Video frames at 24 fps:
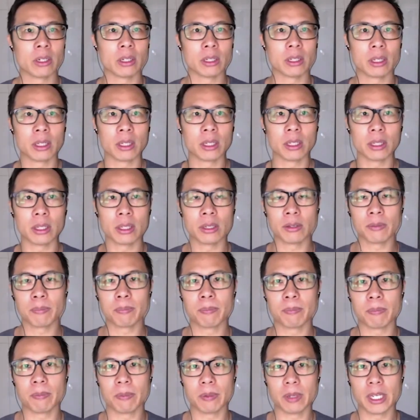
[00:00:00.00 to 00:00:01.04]
the
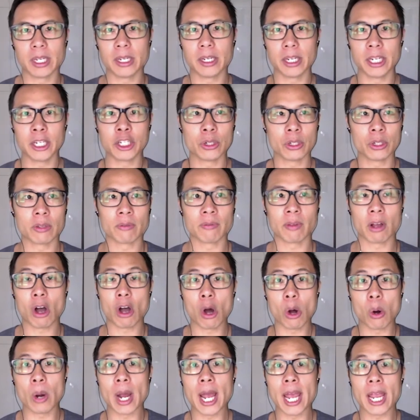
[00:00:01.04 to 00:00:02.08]
issues of,
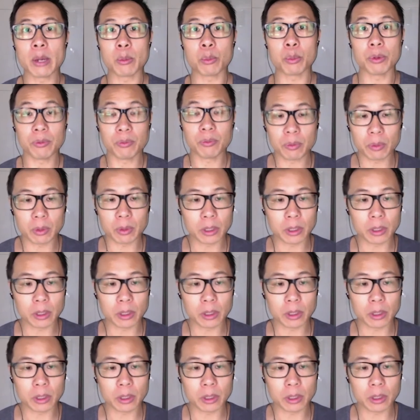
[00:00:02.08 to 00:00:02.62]
oh, hey,